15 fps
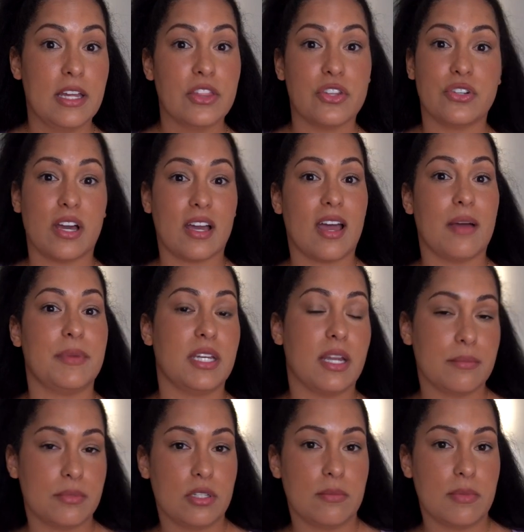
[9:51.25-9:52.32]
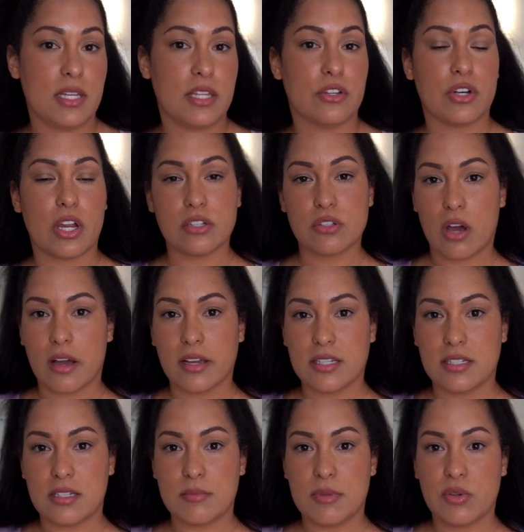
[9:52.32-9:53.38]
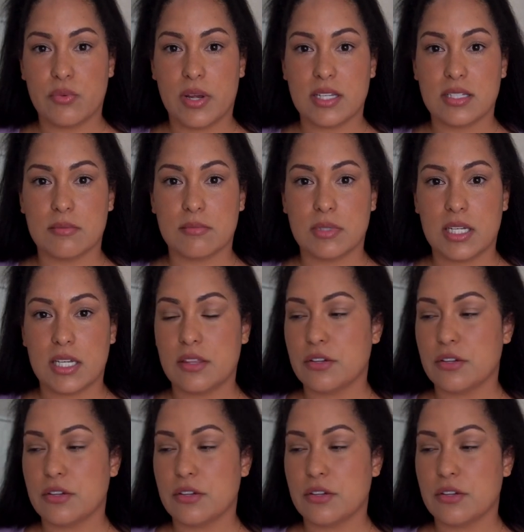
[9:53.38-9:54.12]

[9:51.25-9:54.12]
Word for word: They're not coming up to me. They're not talking to me randomly.